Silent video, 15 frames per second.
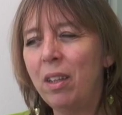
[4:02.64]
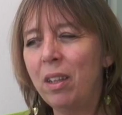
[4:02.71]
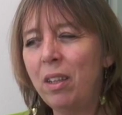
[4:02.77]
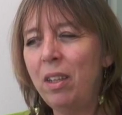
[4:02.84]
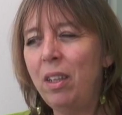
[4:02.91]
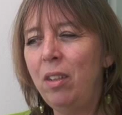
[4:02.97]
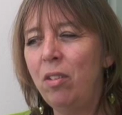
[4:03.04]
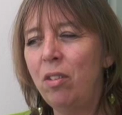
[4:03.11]
that
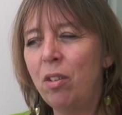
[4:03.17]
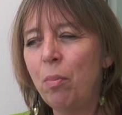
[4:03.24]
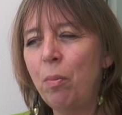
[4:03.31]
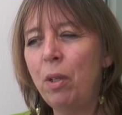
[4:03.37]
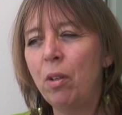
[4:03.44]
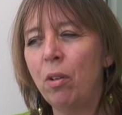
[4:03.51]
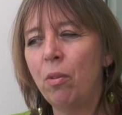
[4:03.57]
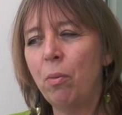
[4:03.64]
needs to
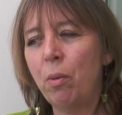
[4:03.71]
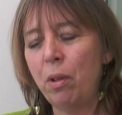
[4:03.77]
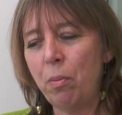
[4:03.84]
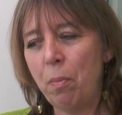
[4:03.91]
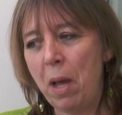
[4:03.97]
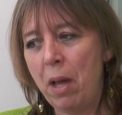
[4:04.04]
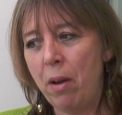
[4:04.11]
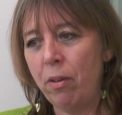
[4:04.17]
be done with
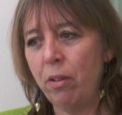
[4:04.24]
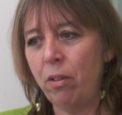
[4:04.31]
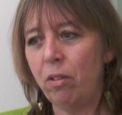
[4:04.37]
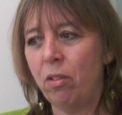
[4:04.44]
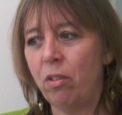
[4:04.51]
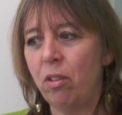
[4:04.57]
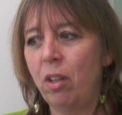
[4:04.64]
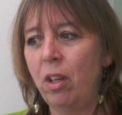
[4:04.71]

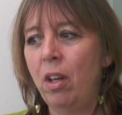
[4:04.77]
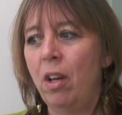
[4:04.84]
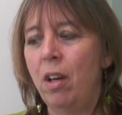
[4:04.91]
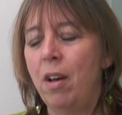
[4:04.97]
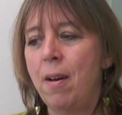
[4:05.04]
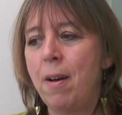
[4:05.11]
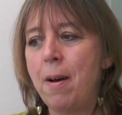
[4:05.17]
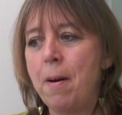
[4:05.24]
parents,
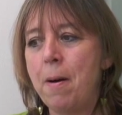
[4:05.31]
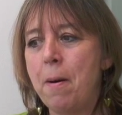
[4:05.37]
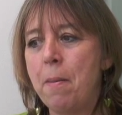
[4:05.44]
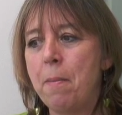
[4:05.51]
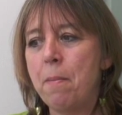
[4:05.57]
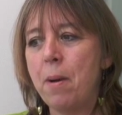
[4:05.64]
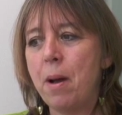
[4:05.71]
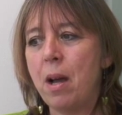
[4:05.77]

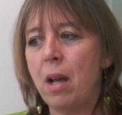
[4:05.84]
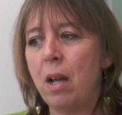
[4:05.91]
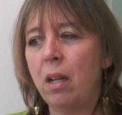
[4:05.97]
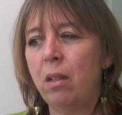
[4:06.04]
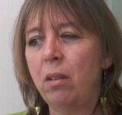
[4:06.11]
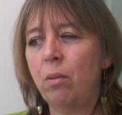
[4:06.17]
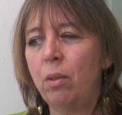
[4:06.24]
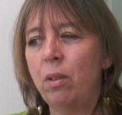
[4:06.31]
um,
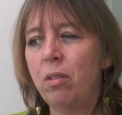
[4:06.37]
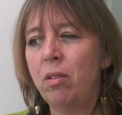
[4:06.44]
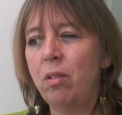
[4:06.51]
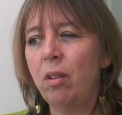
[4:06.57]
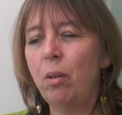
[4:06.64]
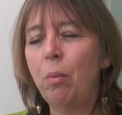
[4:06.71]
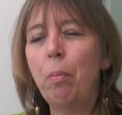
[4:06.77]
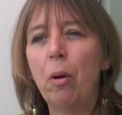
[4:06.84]
and we're
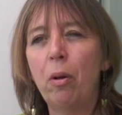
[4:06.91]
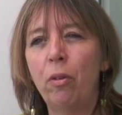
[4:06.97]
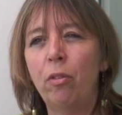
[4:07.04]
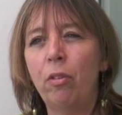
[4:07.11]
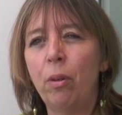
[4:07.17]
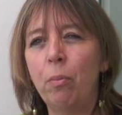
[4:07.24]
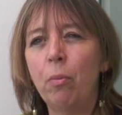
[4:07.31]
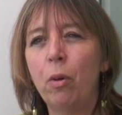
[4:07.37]
still
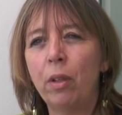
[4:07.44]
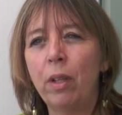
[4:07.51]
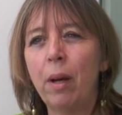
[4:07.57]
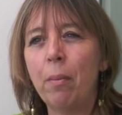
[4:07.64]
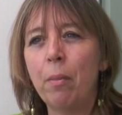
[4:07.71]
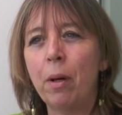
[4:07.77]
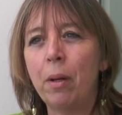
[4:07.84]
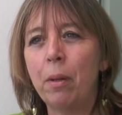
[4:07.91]
pondering what
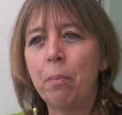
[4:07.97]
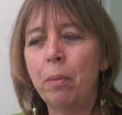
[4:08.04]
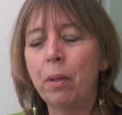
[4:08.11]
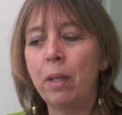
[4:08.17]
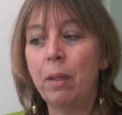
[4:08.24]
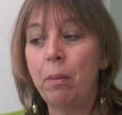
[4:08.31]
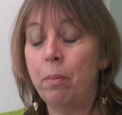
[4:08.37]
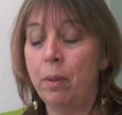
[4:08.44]
that might
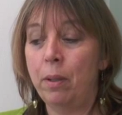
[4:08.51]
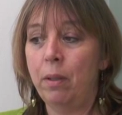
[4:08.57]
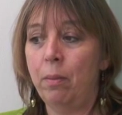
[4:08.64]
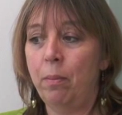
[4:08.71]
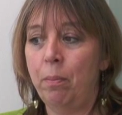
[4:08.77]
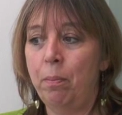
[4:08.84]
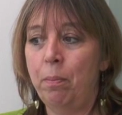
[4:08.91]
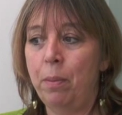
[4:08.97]
be.
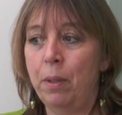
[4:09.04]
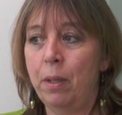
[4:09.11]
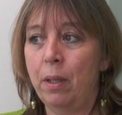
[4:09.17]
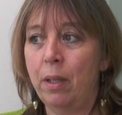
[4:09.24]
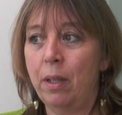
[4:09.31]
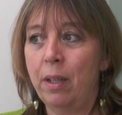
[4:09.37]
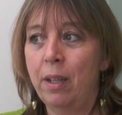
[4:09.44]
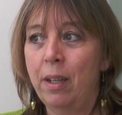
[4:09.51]
But
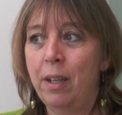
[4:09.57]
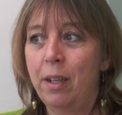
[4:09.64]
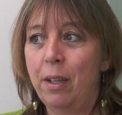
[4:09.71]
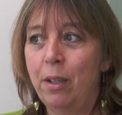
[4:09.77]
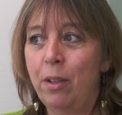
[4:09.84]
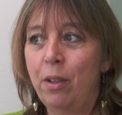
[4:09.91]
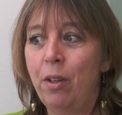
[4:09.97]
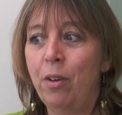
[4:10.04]
but
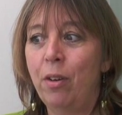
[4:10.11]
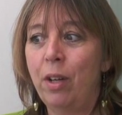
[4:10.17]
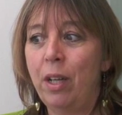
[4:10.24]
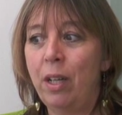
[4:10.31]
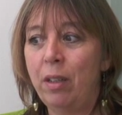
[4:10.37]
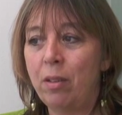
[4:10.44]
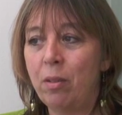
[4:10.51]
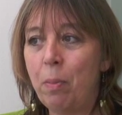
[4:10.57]
you know,
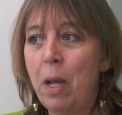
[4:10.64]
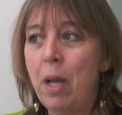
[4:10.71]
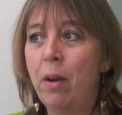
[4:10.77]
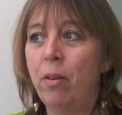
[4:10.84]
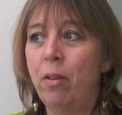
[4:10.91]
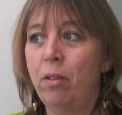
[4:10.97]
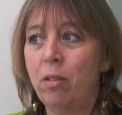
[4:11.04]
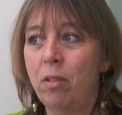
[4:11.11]
it's
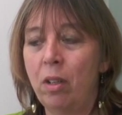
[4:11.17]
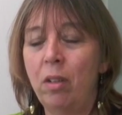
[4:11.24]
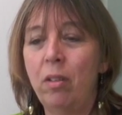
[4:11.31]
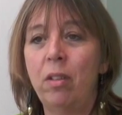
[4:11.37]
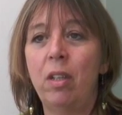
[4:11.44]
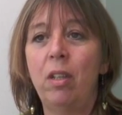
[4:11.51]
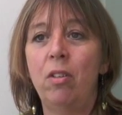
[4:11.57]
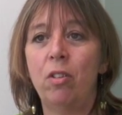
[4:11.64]
parents and
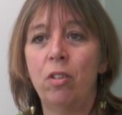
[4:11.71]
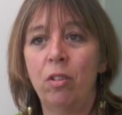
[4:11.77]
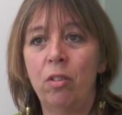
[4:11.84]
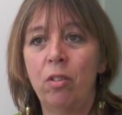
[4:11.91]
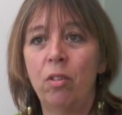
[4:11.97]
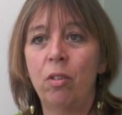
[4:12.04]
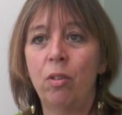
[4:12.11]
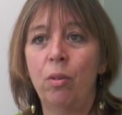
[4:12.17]

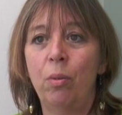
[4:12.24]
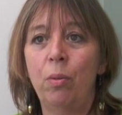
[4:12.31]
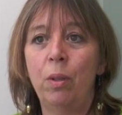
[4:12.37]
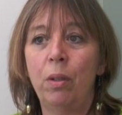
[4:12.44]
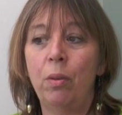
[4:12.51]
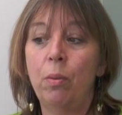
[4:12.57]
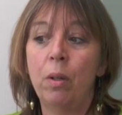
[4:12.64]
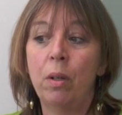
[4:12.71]
teachers who
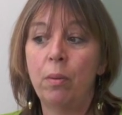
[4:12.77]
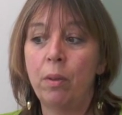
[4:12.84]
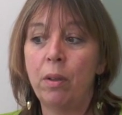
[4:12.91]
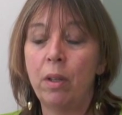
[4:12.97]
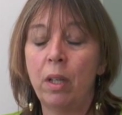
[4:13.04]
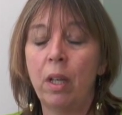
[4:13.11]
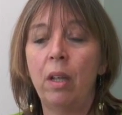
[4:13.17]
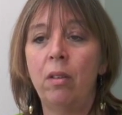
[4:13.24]
will work with
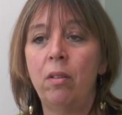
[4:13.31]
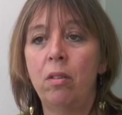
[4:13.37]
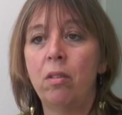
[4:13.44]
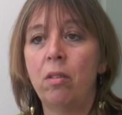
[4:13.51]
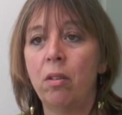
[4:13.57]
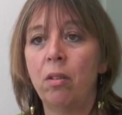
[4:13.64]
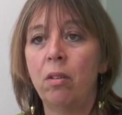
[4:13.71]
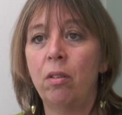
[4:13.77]
the kids
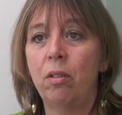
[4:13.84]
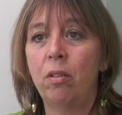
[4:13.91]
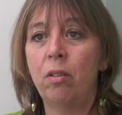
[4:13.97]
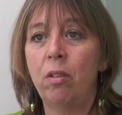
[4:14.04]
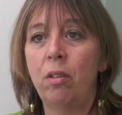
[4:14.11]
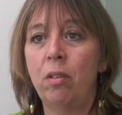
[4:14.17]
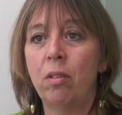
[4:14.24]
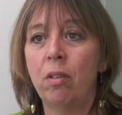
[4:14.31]
to
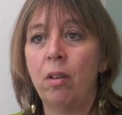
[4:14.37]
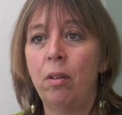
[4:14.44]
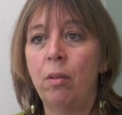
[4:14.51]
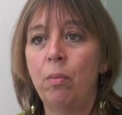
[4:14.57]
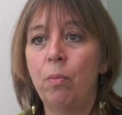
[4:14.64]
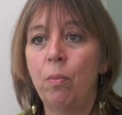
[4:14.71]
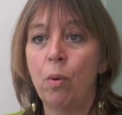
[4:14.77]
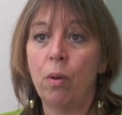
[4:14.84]
to decide
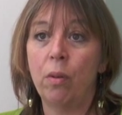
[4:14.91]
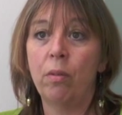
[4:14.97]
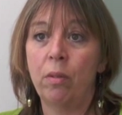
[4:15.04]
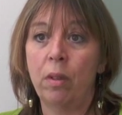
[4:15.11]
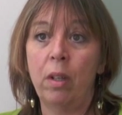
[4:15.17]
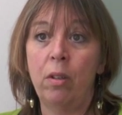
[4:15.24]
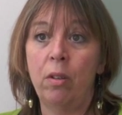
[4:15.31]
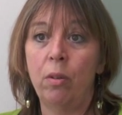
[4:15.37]
what
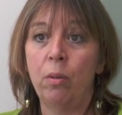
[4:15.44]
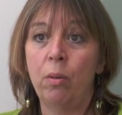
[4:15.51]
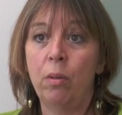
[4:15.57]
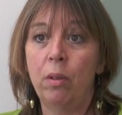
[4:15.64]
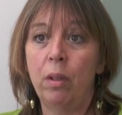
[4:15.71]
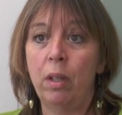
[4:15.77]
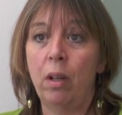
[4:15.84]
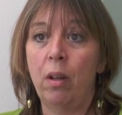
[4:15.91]
they do
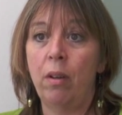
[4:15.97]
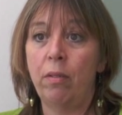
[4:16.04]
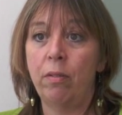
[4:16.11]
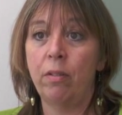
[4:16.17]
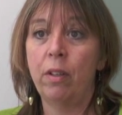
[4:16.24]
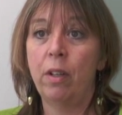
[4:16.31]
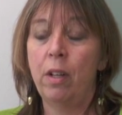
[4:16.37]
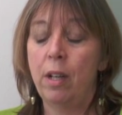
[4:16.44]
in
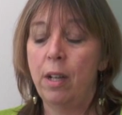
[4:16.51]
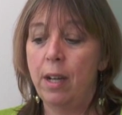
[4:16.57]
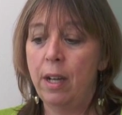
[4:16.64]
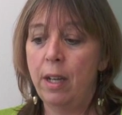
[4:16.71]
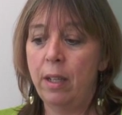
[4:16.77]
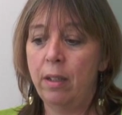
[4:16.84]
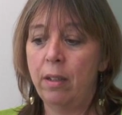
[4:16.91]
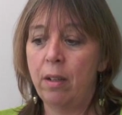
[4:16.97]
life,
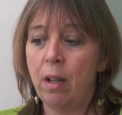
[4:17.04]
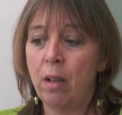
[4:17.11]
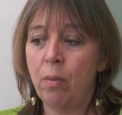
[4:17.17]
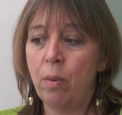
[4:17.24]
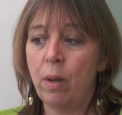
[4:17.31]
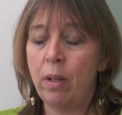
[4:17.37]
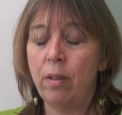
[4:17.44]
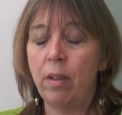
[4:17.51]
and
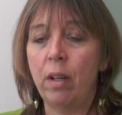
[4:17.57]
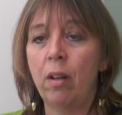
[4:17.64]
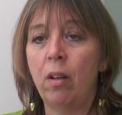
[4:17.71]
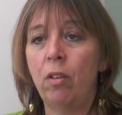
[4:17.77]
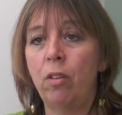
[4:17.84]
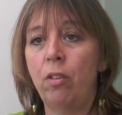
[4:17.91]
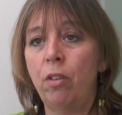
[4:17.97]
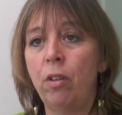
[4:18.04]
and where
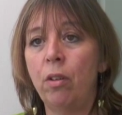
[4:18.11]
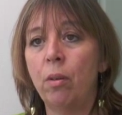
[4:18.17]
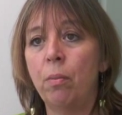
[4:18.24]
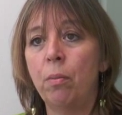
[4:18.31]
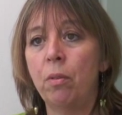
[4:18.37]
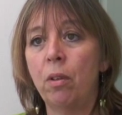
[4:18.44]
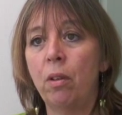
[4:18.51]
technology comes